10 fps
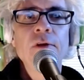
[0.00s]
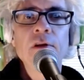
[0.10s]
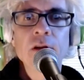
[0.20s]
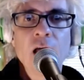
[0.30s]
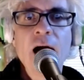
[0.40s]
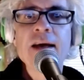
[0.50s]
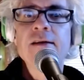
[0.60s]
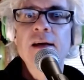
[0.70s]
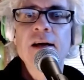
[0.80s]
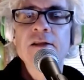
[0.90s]

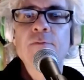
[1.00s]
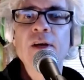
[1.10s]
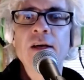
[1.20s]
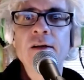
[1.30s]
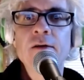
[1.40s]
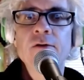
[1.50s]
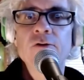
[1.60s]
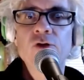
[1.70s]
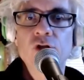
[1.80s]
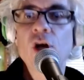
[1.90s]
light has been
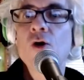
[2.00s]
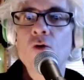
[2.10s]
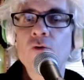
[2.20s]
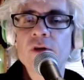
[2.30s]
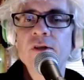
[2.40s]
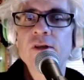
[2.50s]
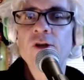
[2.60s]
shown,